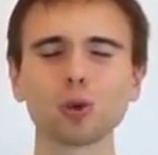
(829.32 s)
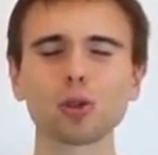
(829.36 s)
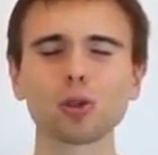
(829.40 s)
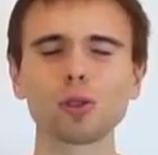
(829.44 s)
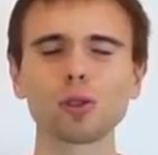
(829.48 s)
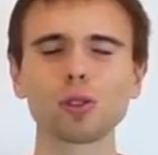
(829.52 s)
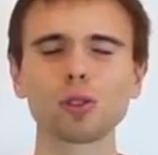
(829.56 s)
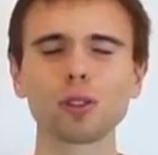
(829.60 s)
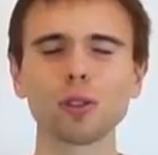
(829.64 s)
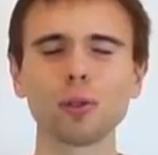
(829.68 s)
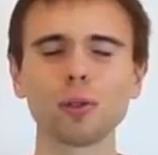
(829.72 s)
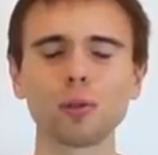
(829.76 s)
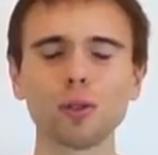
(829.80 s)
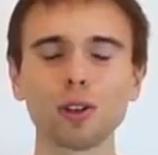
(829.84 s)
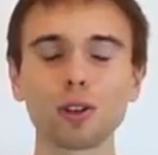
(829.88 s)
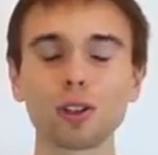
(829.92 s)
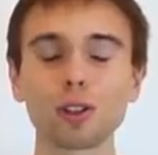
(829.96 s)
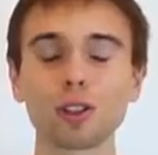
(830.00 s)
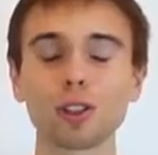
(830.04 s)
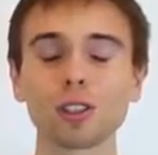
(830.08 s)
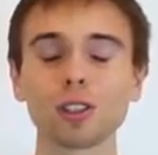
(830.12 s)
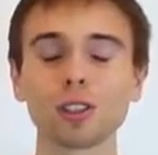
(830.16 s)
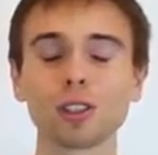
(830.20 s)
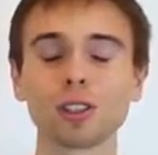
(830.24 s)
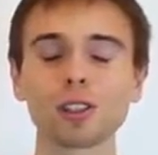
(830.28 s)
higher
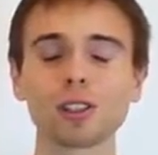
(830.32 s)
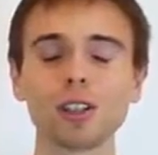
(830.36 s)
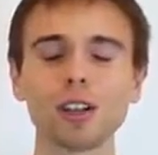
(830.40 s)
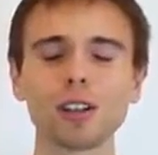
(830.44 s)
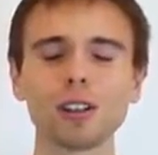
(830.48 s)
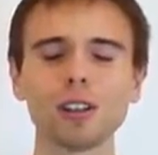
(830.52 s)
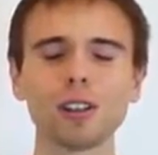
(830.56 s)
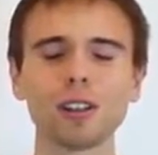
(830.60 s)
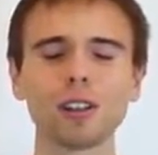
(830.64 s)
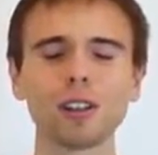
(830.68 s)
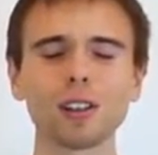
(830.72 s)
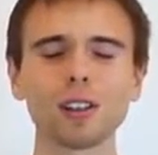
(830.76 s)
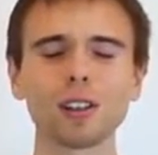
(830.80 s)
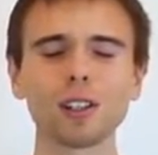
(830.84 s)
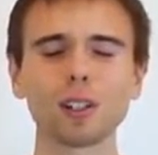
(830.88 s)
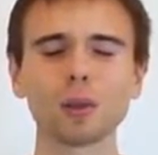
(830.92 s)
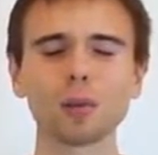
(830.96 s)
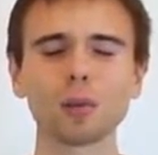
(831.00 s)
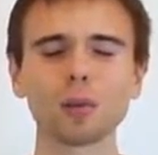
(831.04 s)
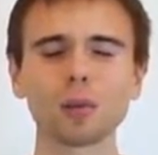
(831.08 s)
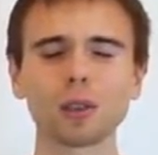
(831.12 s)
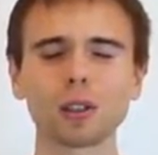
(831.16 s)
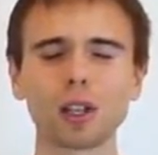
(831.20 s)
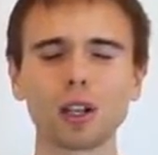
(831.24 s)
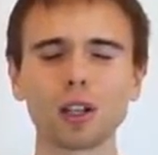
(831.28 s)
consciousness. And
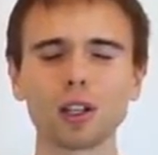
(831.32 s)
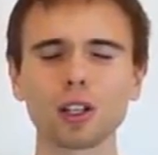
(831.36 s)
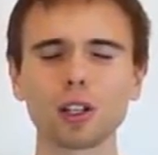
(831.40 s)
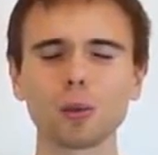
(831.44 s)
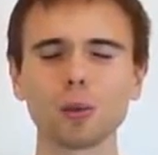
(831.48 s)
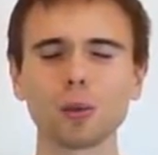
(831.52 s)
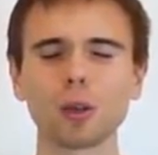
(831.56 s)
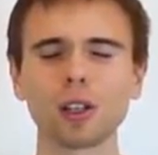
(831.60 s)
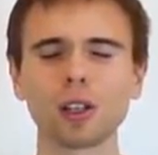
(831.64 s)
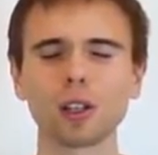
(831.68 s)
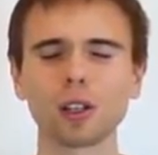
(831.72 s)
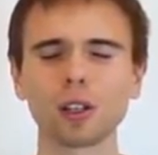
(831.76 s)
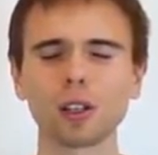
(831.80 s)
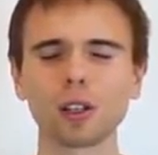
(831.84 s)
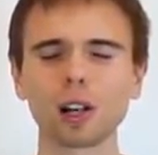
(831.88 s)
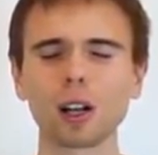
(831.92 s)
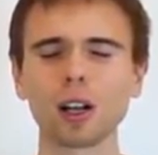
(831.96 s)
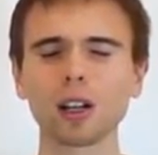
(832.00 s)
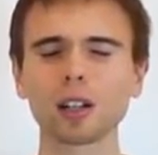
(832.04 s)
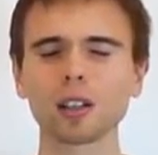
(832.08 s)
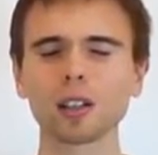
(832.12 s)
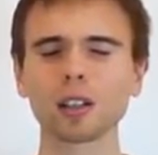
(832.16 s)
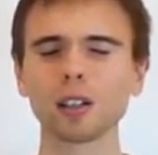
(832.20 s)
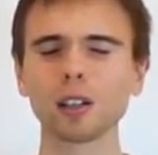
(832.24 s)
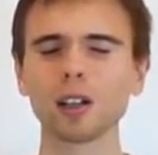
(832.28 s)
you try to
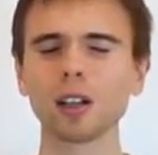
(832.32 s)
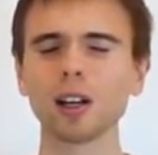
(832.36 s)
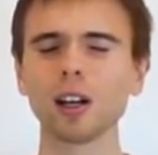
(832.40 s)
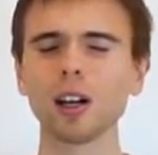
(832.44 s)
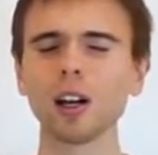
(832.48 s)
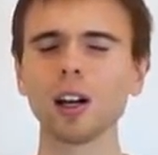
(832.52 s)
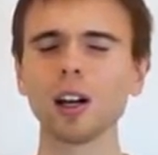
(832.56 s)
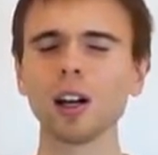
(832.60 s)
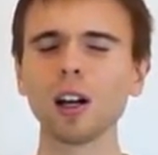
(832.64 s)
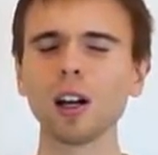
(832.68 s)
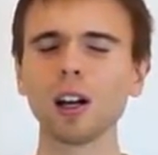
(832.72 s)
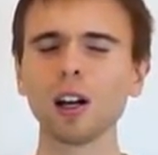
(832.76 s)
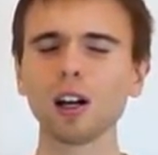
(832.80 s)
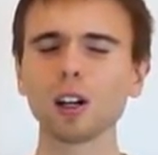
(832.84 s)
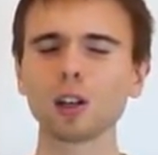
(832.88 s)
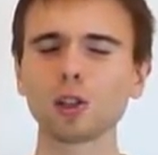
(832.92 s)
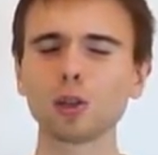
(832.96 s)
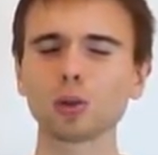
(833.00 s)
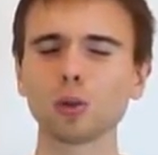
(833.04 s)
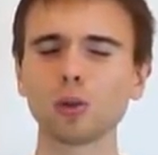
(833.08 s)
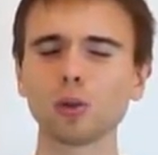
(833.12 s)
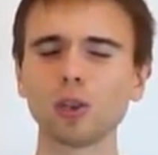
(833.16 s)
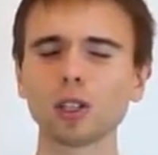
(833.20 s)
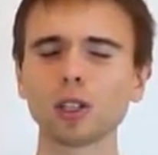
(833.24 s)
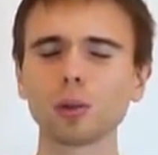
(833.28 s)
understand how it is
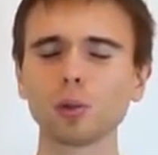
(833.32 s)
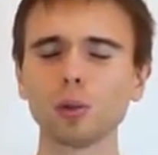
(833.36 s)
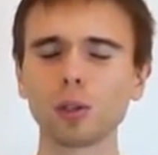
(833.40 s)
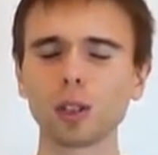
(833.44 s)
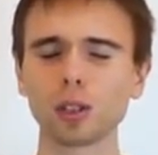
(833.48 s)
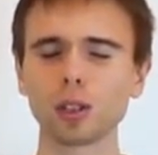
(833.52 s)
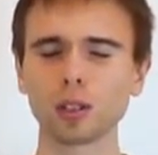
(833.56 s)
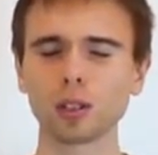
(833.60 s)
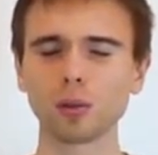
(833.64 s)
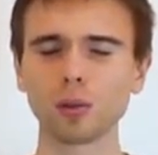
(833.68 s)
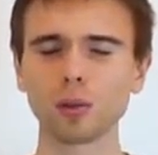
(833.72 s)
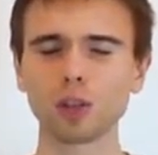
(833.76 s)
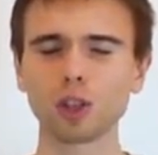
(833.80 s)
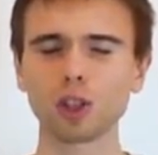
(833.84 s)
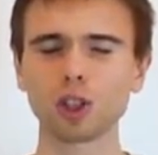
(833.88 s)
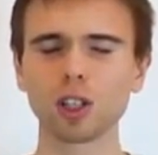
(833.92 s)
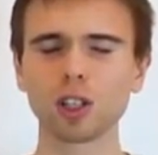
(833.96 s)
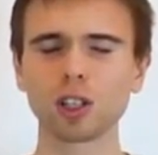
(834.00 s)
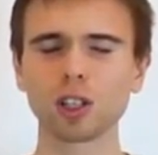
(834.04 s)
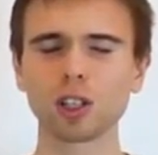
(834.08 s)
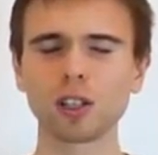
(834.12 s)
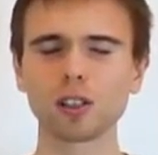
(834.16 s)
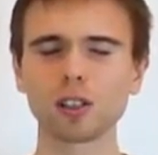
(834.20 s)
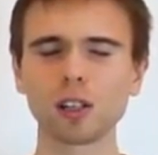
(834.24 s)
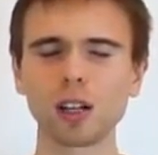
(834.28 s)
that the whole world
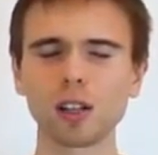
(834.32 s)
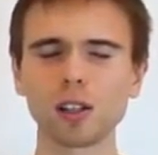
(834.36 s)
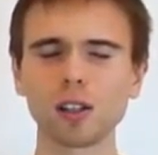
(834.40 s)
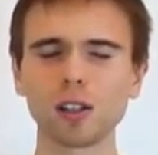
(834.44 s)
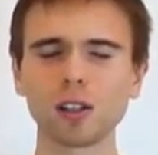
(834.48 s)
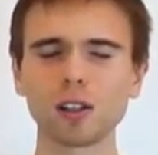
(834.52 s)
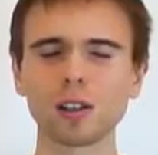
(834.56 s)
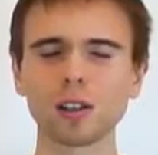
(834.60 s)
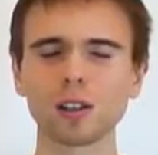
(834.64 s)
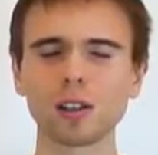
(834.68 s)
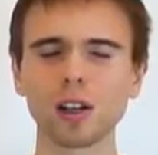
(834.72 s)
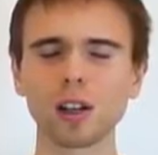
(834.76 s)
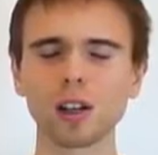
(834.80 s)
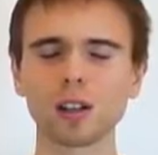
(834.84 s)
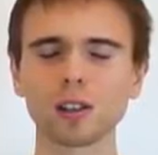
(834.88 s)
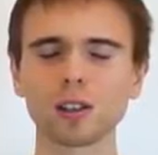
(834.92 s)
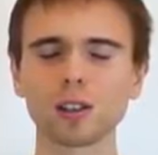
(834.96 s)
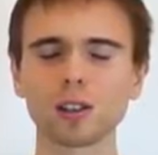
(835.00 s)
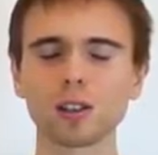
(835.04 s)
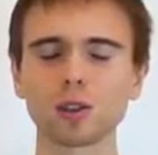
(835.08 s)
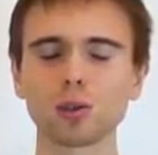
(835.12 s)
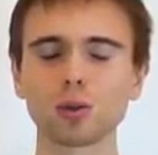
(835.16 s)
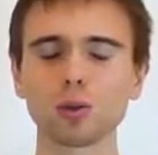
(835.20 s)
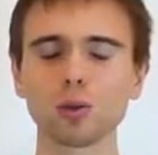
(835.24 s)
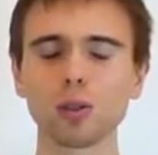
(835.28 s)
is higher
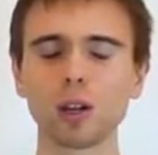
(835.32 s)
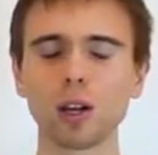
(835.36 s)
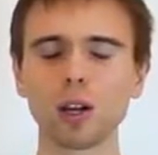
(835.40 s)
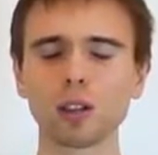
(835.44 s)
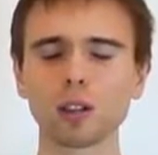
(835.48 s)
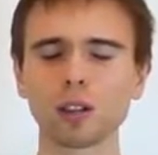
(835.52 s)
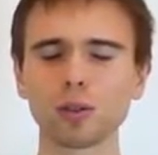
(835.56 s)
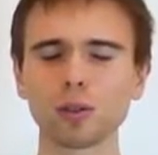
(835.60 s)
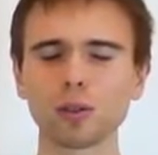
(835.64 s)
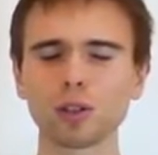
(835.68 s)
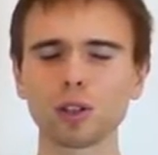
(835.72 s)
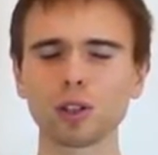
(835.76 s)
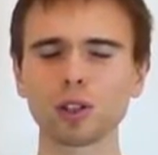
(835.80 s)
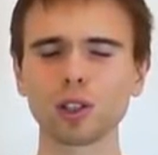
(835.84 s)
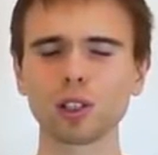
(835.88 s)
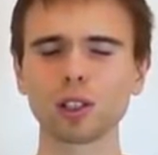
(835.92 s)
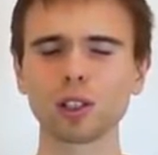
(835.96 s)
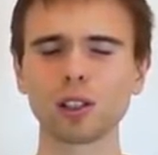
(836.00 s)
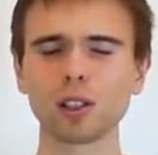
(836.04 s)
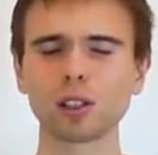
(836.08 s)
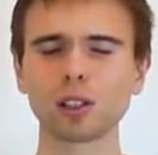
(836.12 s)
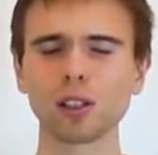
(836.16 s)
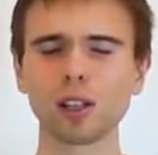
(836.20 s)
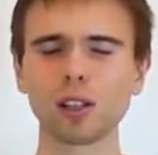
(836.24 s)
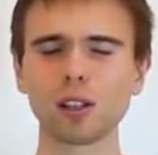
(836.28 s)
consciousness, how it is that
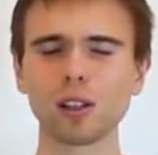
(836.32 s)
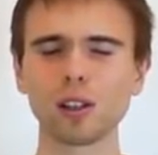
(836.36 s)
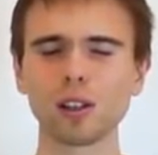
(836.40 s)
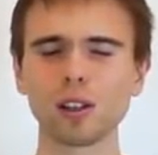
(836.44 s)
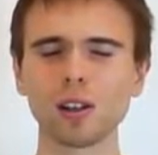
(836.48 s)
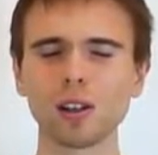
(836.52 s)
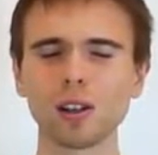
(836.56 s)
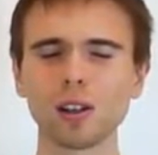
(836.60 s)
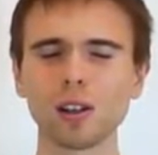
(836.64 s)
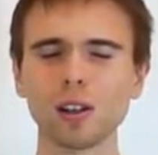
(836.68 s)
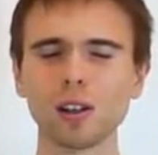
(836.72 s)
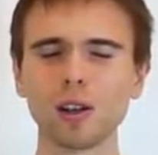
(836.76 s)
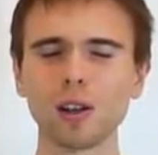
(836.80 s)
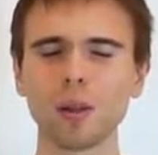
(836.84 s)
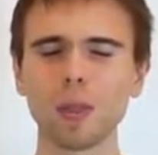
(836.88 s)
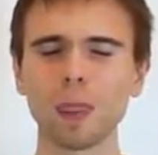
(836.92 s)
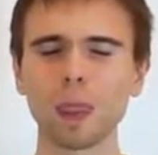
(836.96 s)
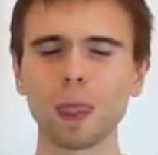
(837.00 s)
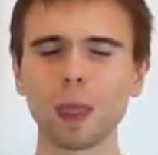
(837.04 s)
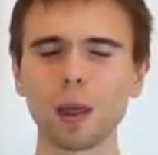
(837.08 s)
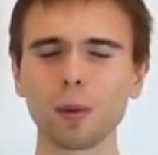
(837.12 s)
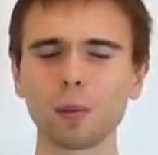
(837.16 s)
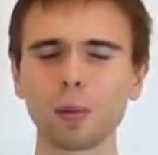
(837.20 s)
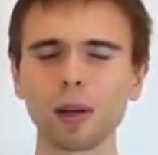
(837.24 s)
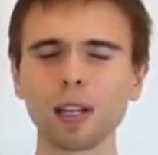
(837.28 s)
I am higher
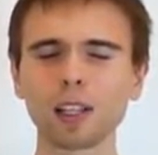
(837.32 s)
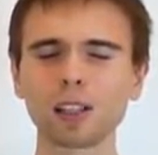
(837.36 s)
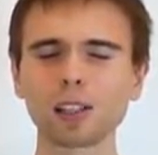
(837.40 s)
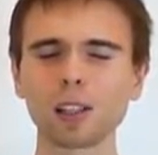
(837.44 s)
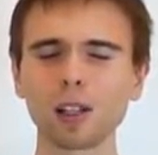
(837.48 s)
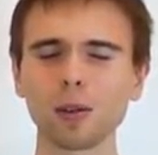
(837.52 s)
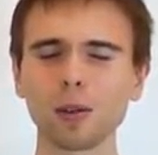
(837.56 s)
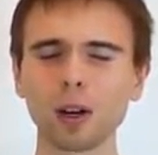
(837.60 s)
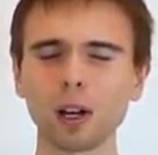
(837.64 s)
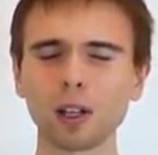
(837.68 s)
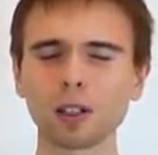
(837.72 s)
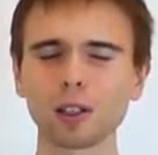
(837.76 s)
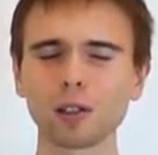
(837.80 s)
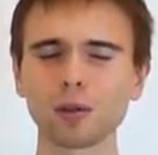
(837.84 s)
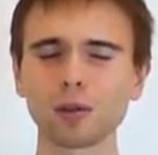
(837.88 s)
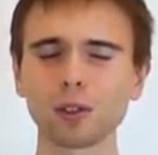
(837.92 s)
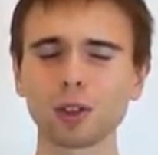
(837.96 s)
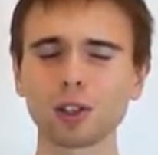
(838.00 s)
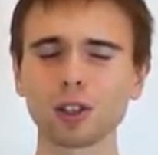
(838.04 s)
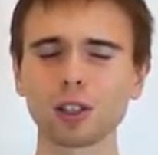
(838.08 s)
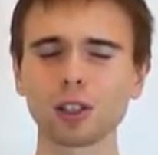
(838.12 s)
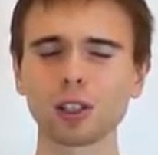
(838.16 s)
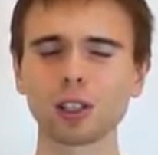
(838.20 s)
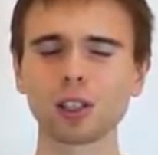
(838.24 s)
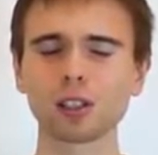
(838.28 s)
consciousness, my
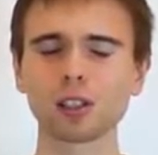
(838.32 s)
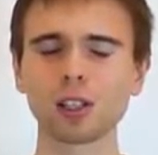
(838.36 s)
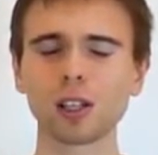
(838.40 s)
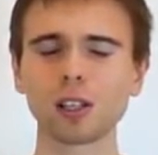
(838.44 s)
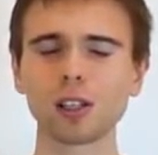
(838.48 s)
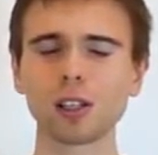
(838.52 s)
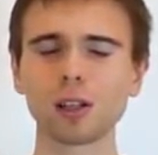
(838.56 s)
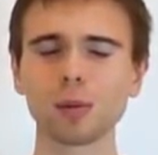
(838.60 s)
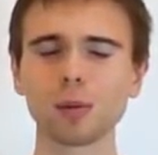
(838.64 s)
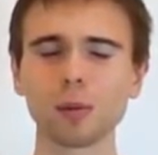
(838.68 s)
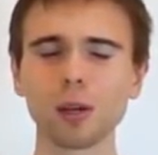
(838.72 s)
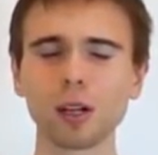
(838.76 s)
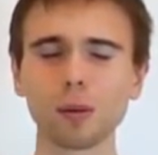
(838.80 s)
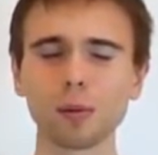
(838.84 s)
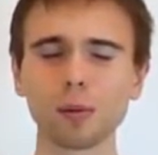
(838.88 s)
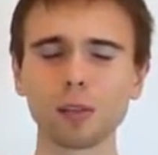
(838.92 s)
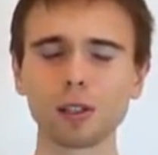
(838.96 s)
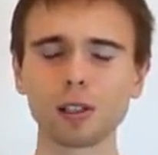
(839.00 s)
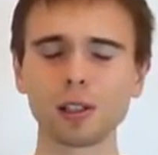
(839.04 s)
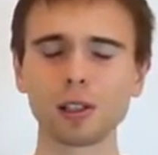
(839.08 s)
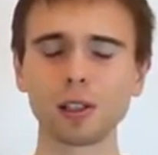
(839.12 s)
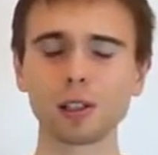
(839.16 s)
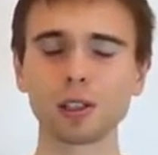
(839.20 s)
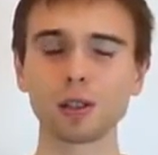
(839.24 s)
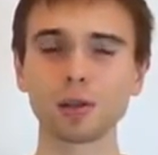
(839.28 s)
words are higher
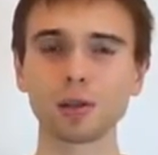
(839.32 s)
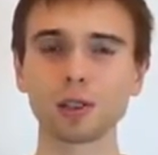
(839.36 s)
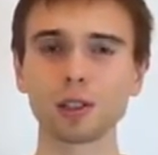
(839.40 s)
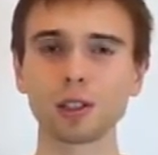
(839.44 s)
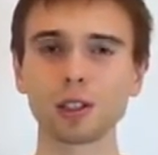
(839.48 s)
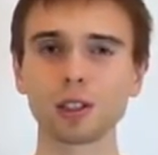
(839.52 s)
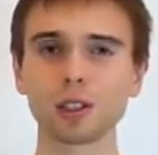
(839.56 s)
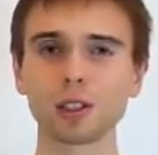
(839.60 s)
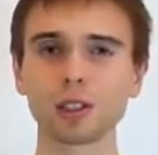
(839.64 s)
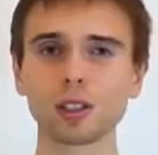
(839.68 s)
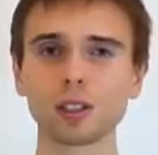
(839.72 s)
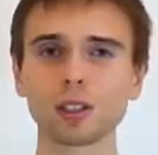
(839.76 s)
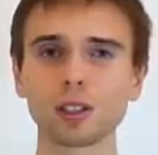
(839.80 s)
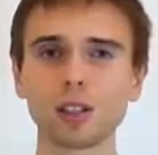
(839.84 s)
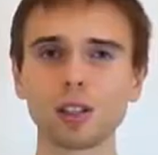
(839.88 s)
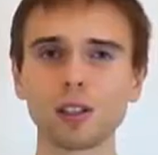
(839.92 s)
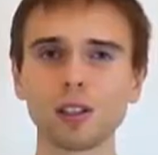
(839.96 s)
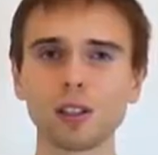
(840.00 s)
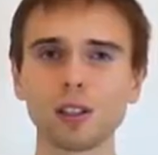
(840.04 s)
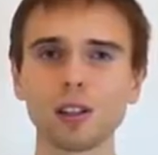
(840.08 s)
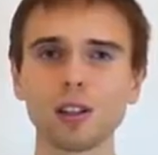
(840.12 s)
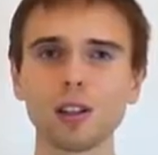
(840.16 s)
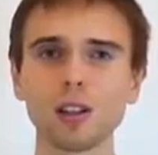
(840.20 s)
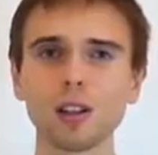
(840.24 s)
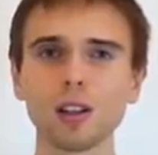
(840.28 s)
consciousness, my thoughts are higher
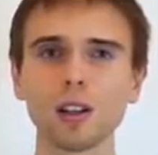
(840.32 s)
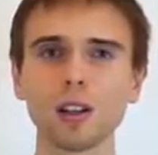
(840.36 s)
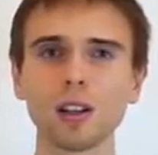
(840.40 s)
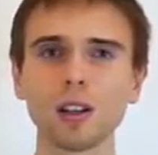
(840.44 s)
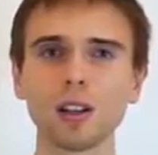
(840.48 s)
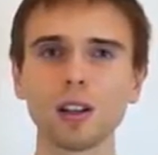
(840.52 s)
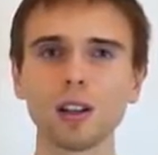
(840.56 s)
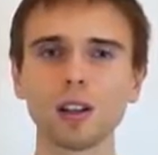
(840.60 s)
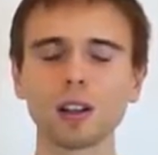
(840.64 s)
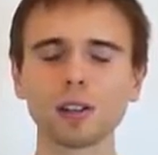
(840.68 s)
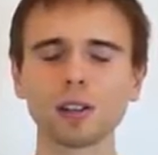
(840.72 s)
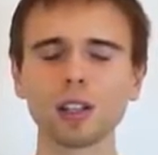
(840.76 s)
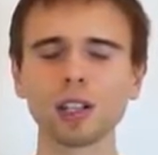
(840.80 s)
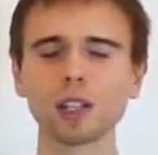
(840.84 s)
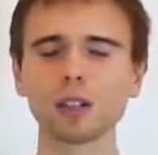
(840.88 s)
consciousness.